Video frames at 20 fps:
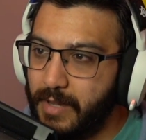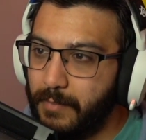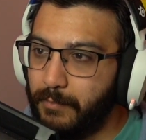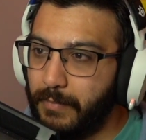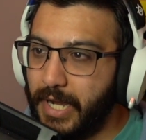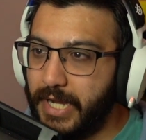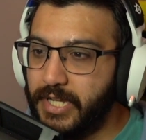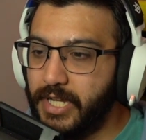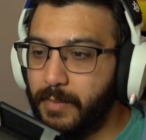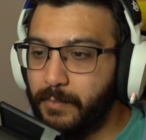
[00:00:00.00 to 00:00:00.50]

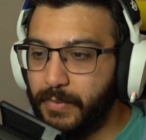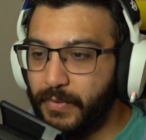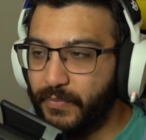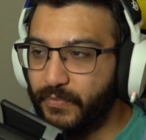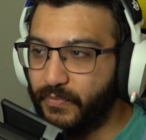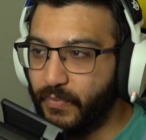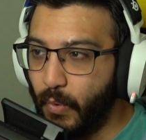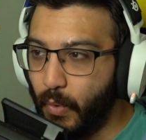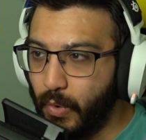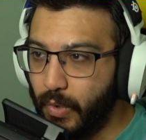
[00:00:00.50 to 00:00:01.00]
My number
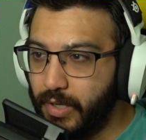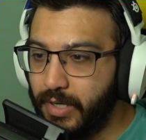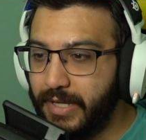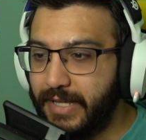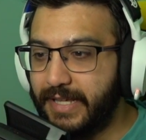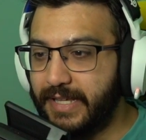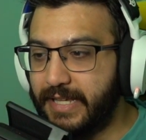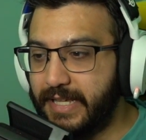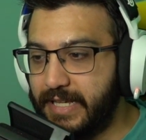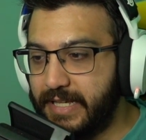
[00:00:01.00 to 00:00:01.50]
4
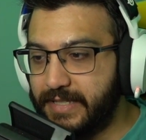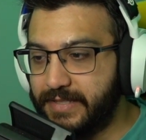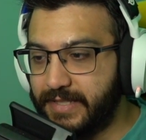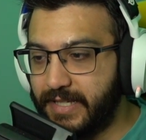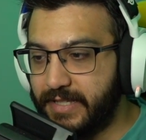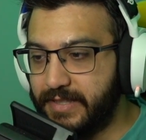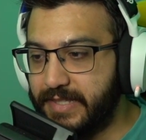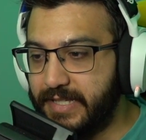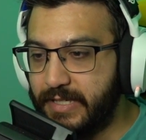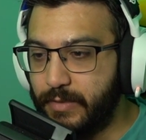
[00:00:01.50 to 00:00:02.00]
is
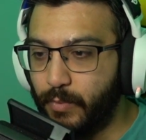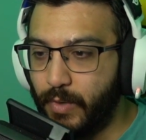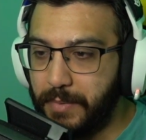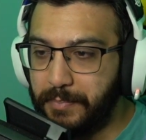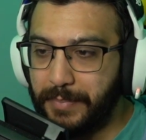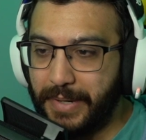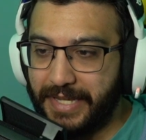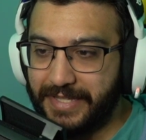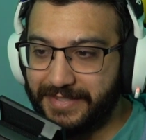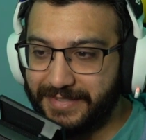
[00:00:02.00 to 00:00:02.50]
the one
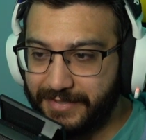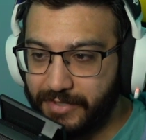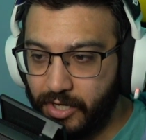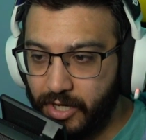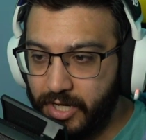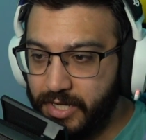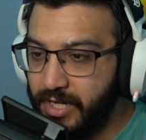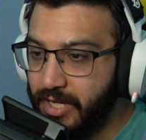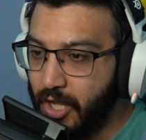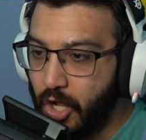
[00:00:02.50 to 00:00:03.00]
by
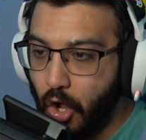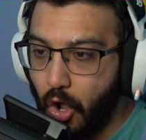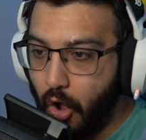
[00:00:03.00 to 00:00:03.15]
Scon.